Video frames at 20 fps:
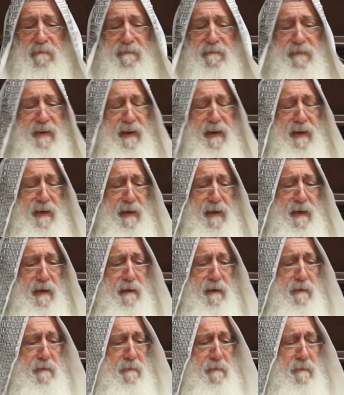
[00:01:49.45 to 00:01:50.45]
very
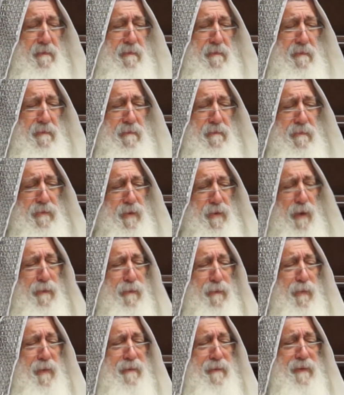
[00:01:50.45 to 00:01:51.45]
uh,
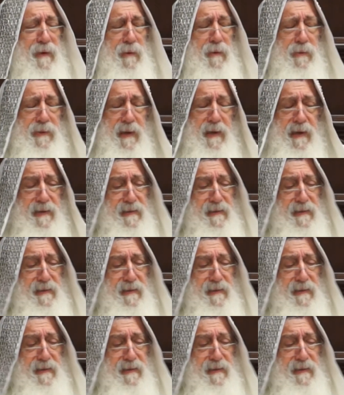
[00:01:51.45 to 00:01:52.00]
tough with Yehuda.